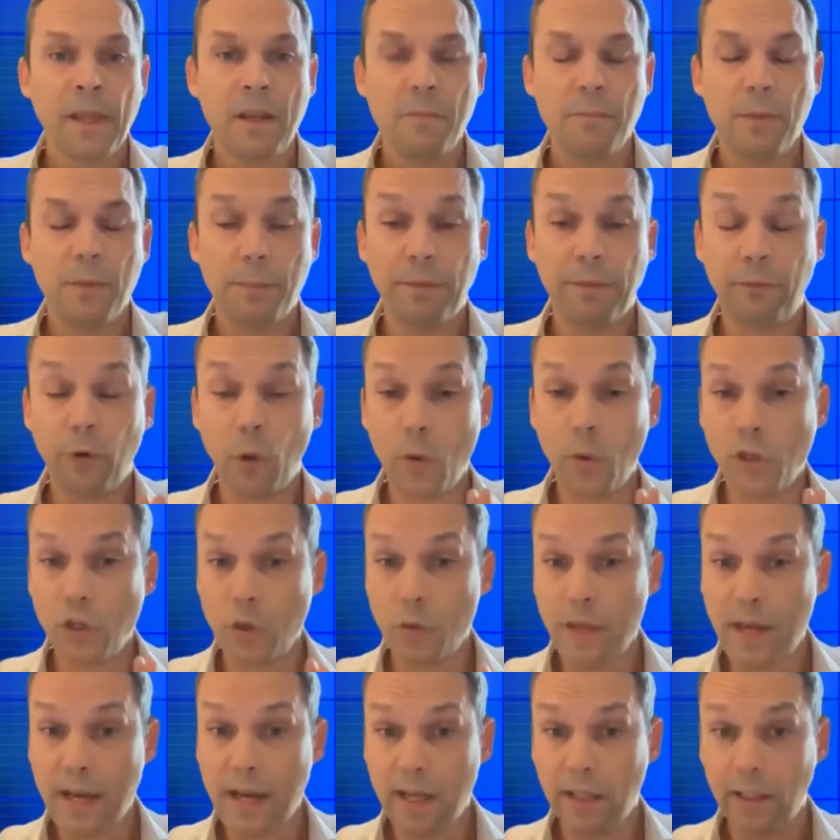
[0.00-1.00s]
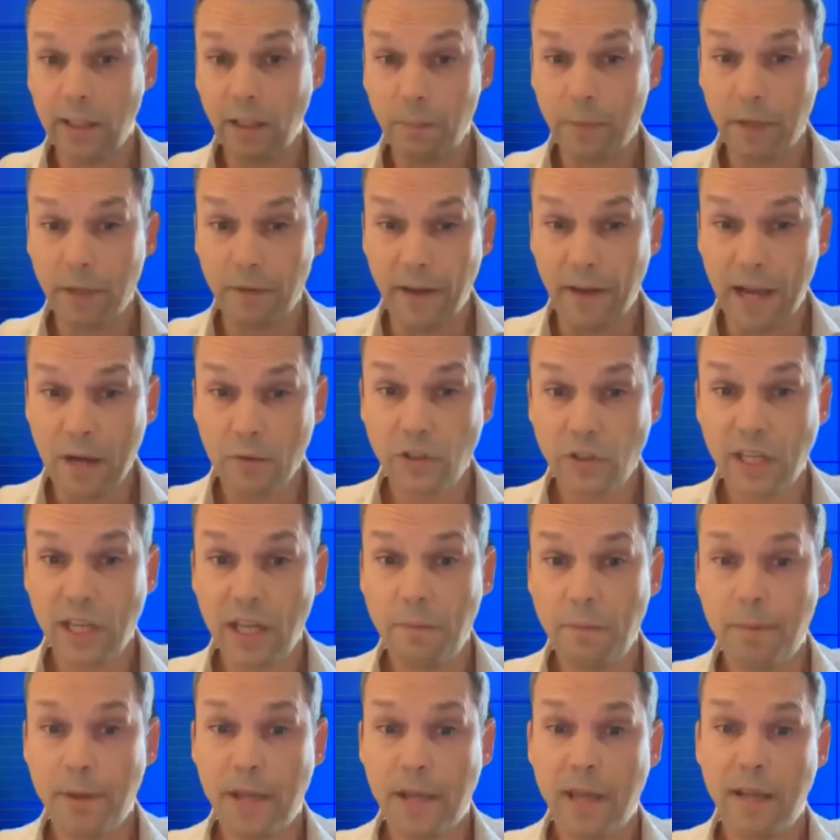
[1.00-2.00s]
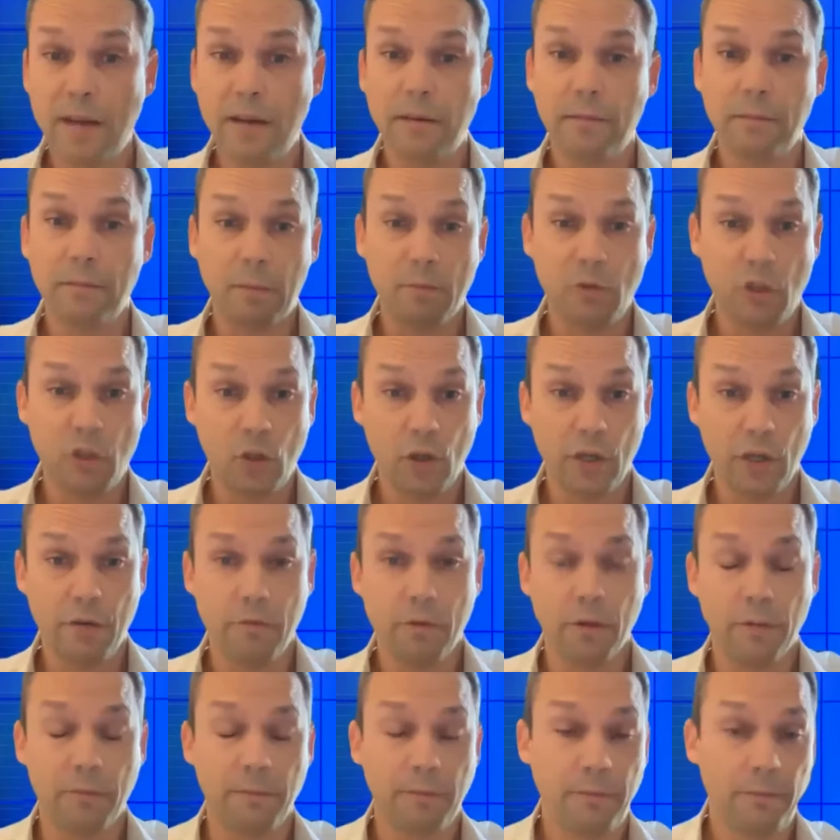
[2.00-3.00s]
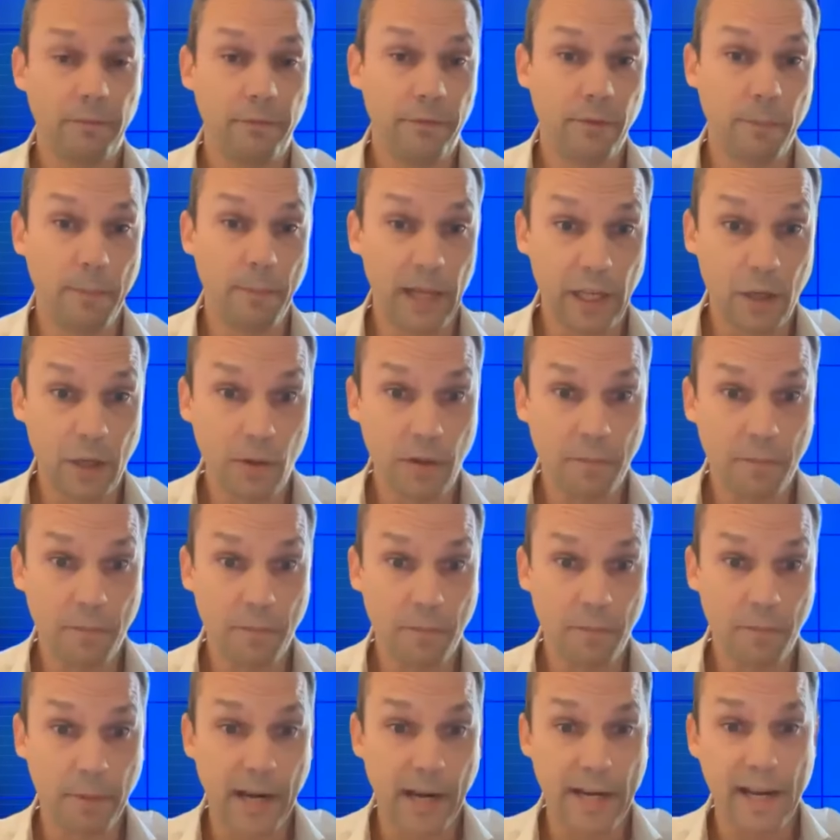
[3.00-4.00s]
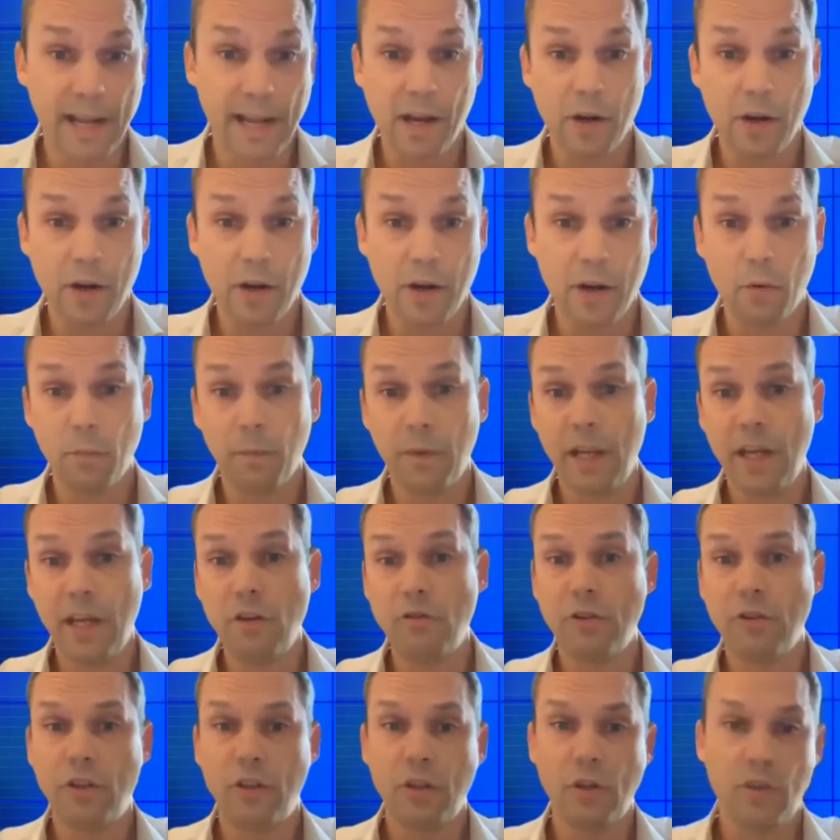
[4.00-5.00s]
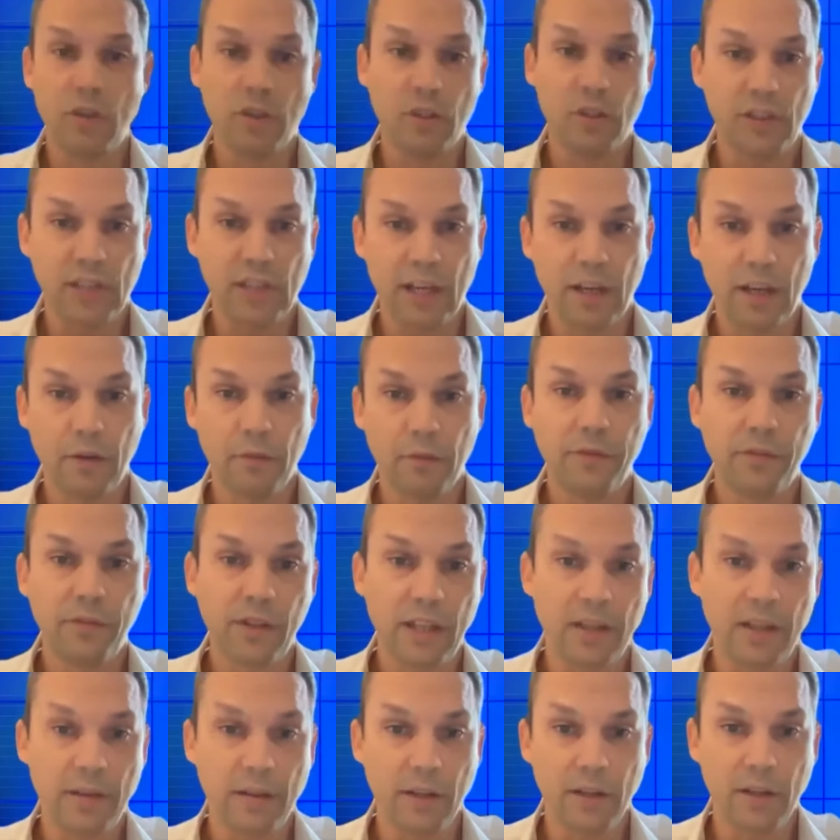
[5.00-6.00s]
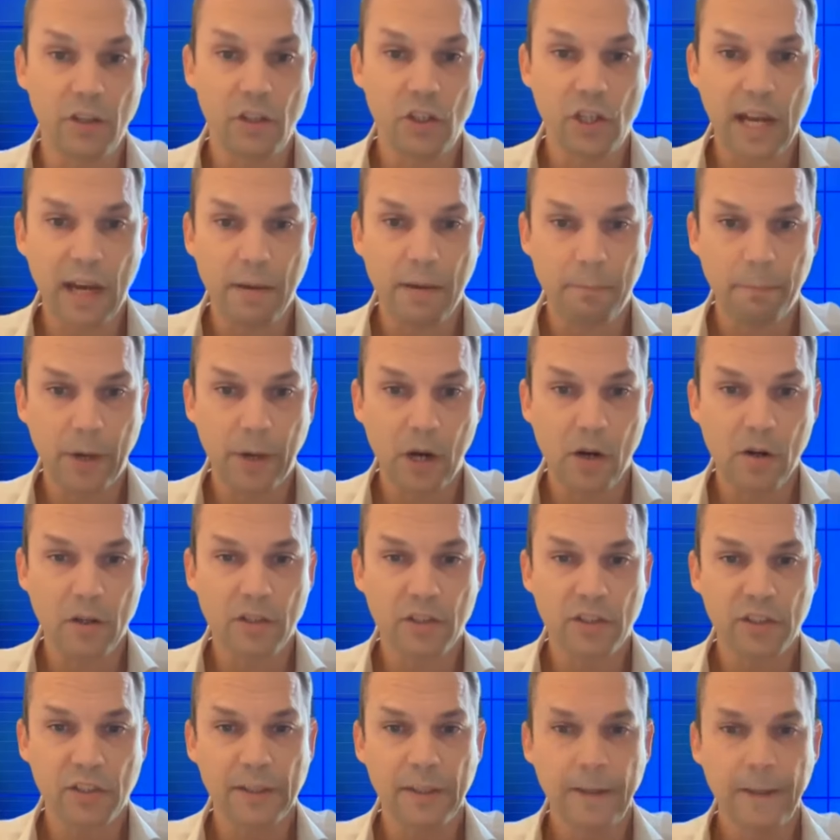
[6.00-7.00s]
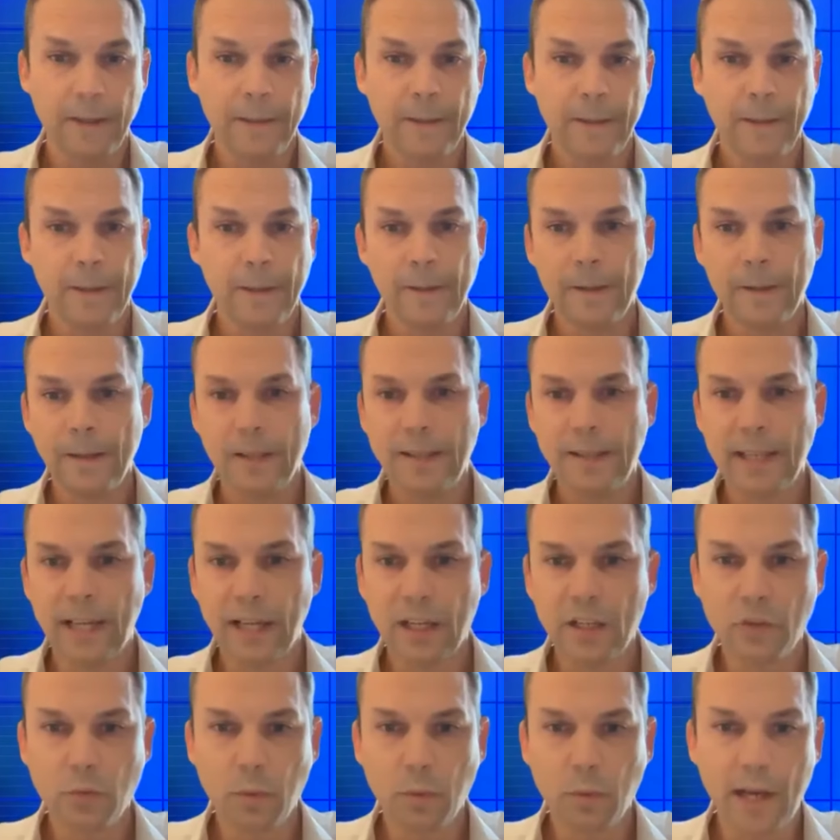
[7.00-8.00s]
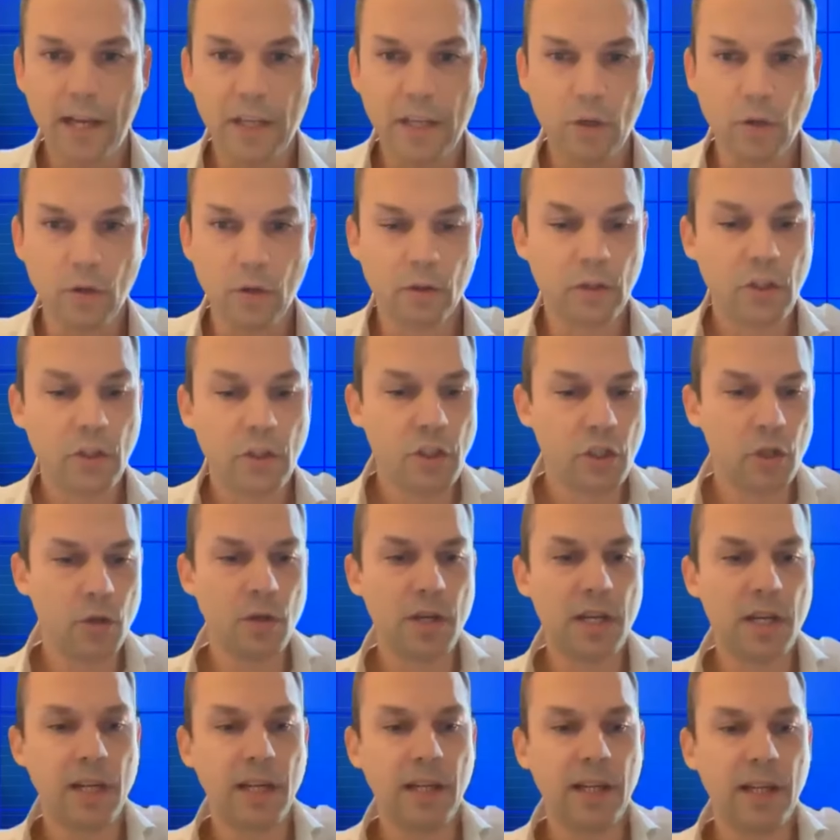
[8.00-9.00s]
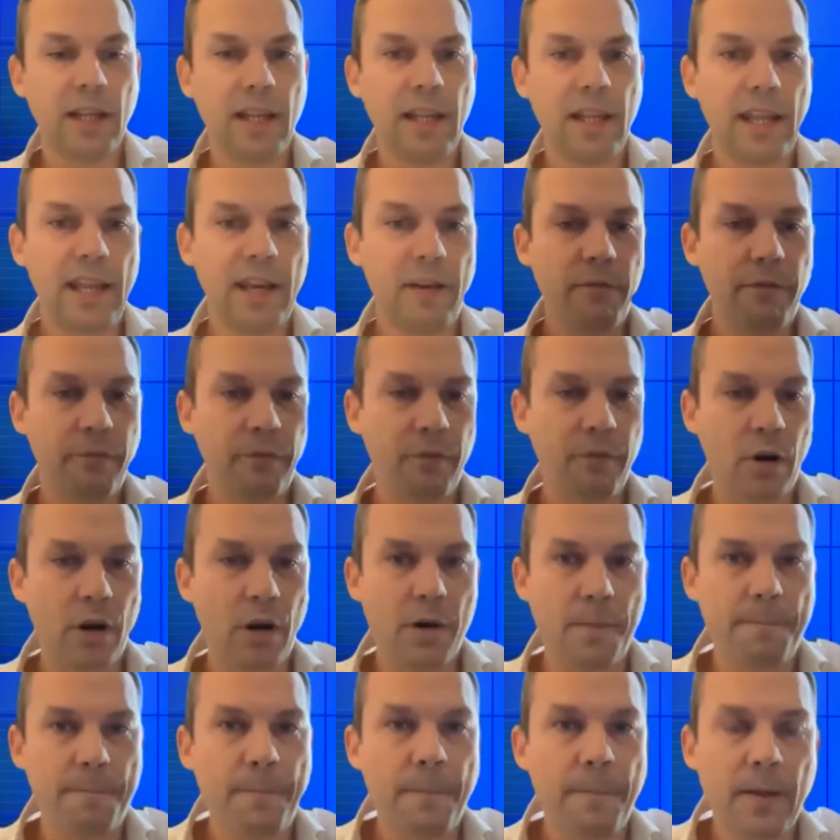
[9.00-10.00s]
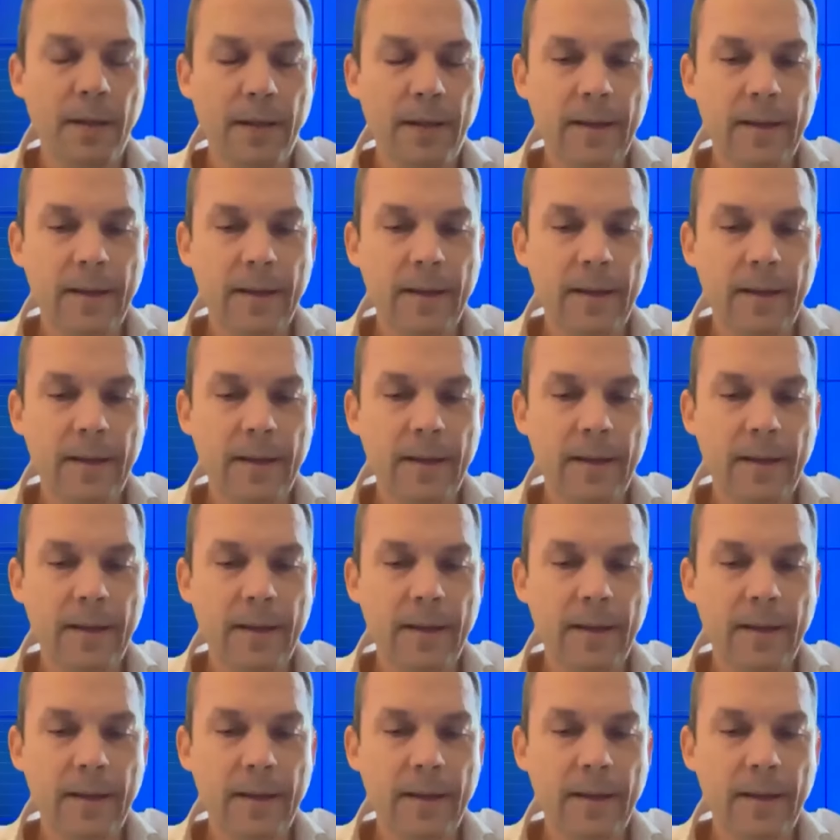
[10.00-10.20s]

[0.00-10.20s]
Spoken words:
But before we do that, a little bit of housekeeping. I'm sure you're all familiar with by now. Introduce yourselves in the chat box. Tell us where you're tuning in from.